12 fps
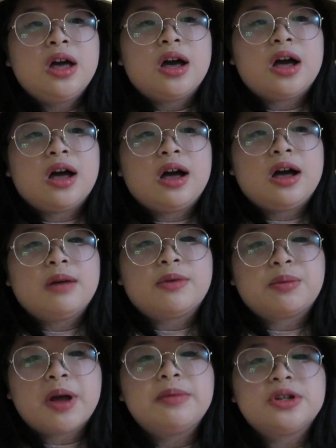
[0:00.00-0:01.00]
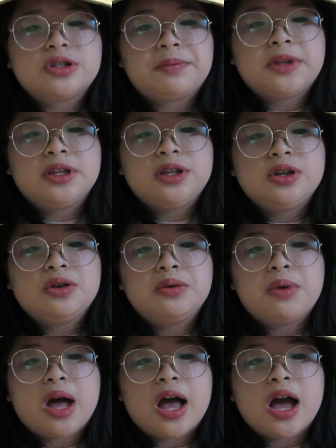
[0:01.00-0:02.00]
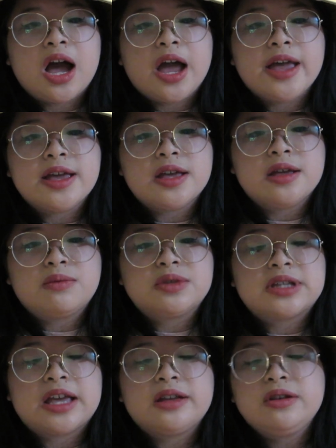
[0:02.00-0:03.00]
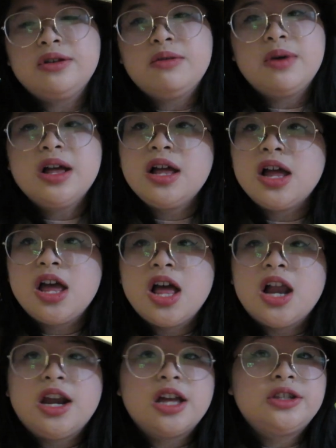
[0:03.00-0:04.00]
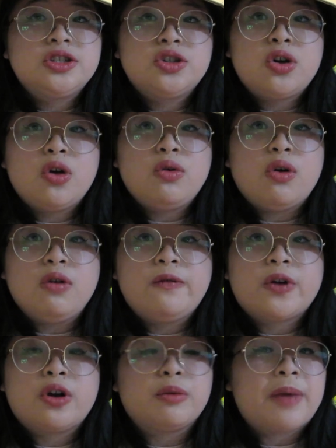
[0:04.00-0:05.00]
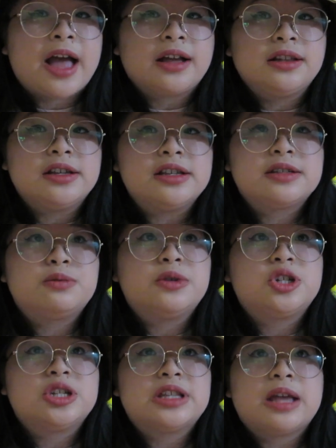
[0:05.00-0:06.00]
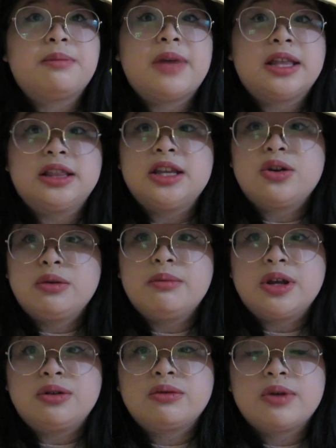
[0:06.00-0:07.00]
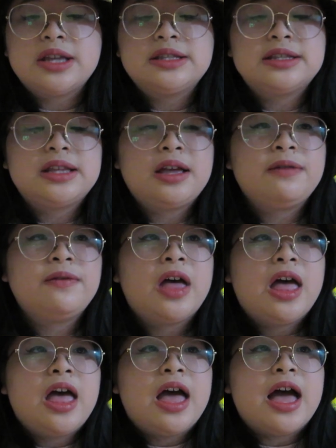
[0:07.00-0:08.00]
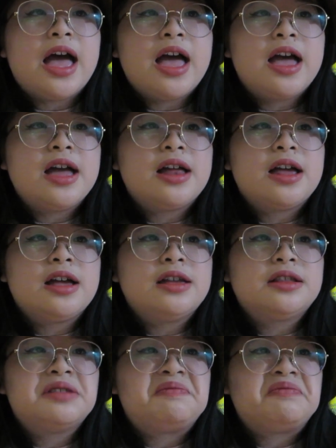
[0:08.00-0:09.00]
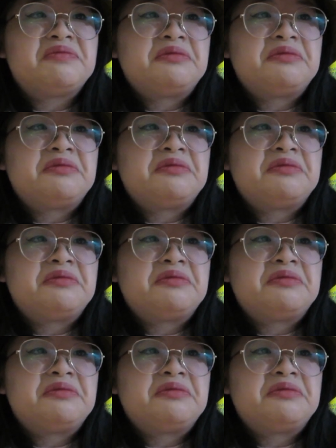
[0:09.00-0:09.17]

um, or publish something new, I was like, you know what? Let's go over her backlist, which is like mainly her middle grade stuff. And